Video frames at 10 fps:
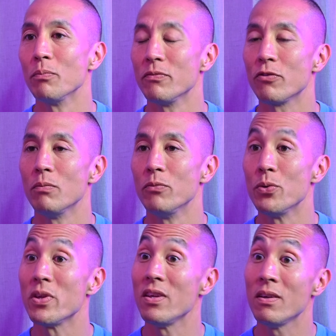
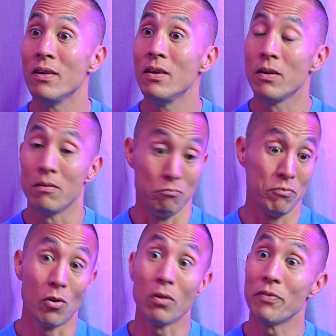Newquay,
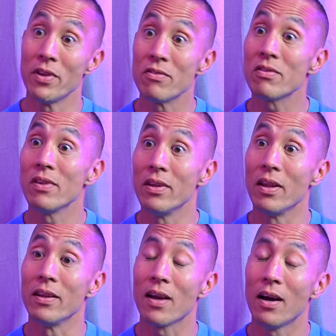Dolphins
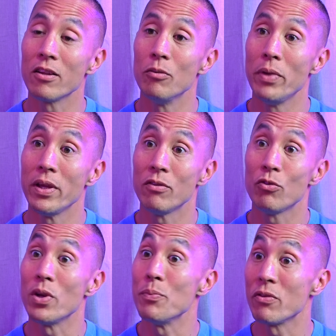in Cardigan Bay,
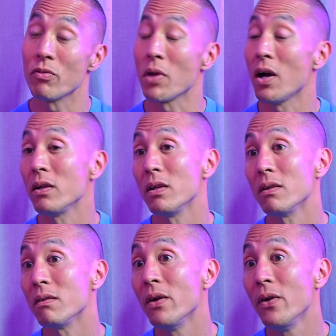20 minutes from
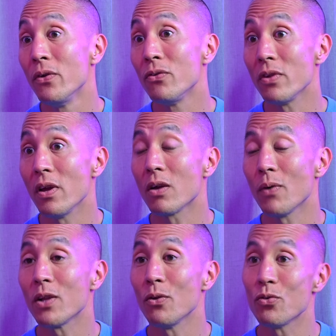Cardigan. So yeah,
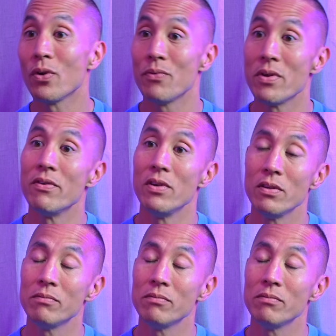quite close to everywhere, really.